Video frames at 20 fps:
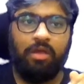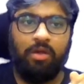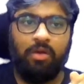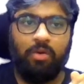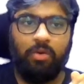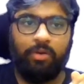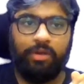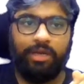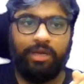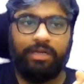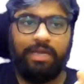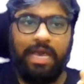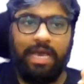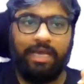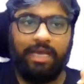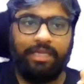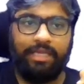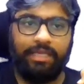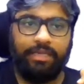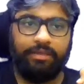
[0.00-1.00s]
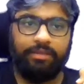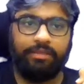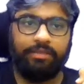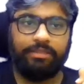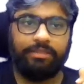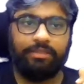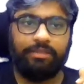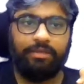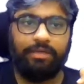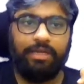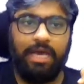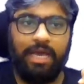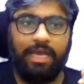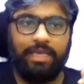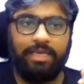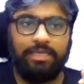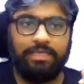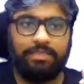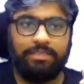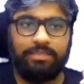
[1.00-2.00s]
Okay,
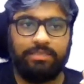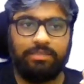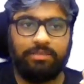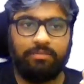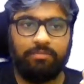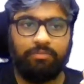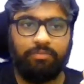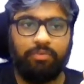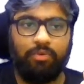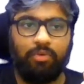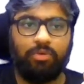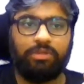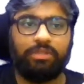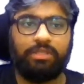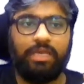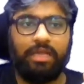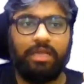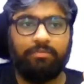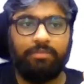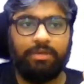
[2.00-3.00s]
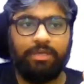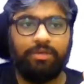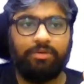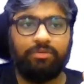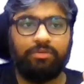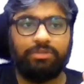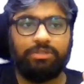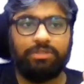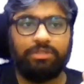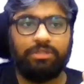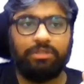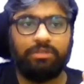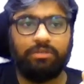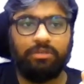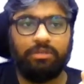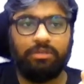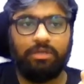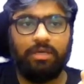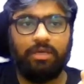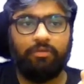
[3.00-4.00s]
dice both can be used
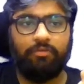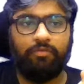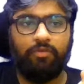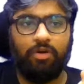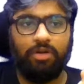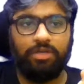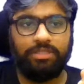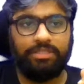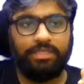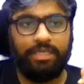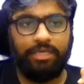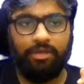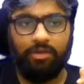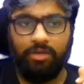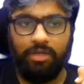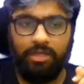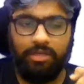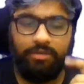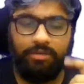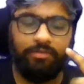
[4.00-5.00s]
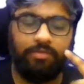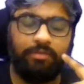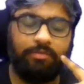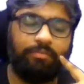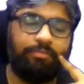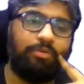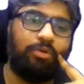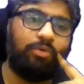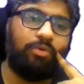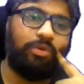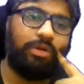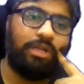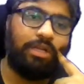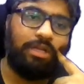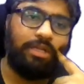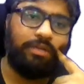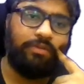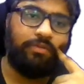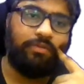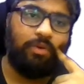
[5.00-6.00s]
for singular. Plural
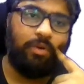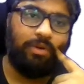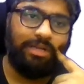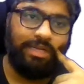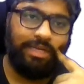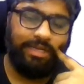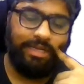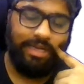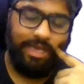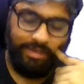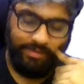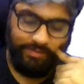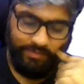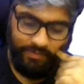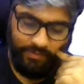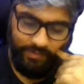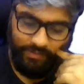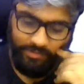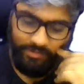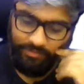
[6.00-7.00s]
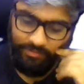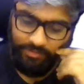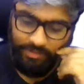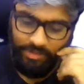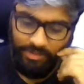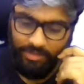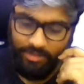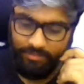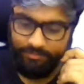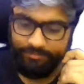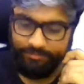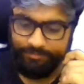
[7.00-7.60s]
is only dice. Yeah.